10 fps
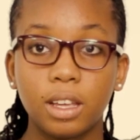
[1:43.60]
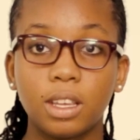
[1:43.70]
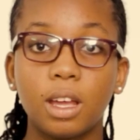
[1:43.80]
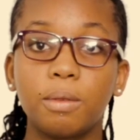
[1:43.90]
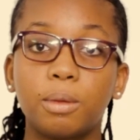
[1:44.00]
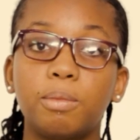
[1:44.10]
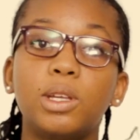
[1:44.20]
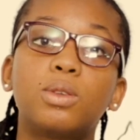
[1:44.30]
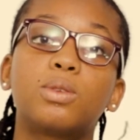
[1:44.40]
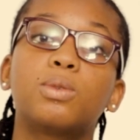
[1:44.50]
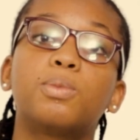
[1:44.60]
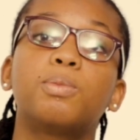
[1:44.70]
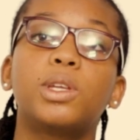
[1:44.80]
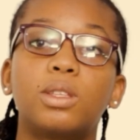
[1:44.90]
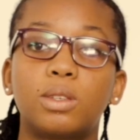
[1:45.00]
has helped me to
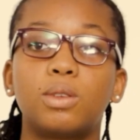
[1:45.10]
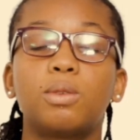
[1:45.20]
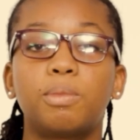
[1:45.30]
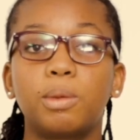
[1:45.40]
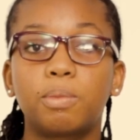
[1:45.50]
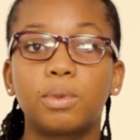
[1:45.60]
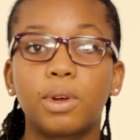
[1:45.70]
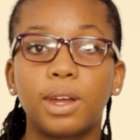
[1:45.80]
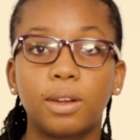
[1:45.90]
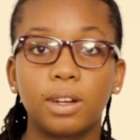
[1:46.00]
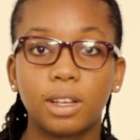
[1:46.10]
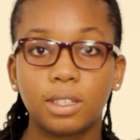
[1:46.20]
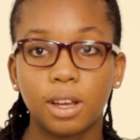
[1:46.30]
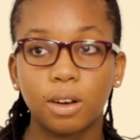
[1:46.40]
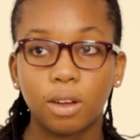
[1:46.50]
meet new people and
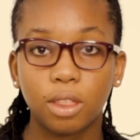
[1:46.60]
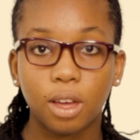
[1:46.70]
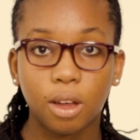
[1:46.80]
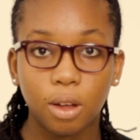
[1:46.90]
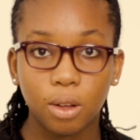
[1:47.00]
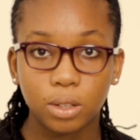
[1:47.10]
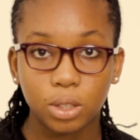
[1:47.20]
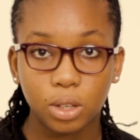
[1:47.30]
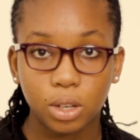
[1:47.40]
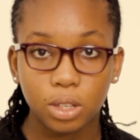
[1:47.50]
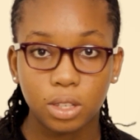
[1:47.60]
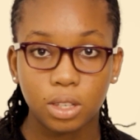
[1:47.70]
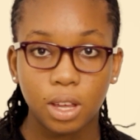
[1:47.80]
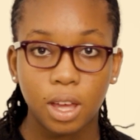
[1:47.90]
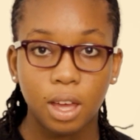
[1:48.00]
understand other cultures
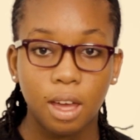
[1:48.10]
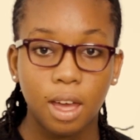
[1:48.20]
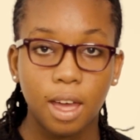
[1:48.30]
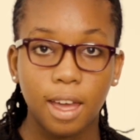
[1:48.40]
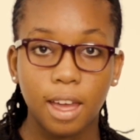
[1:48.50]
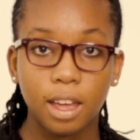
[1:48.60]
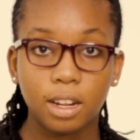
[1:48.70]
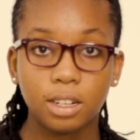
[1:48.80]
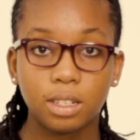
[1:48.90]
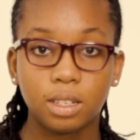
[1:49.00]
and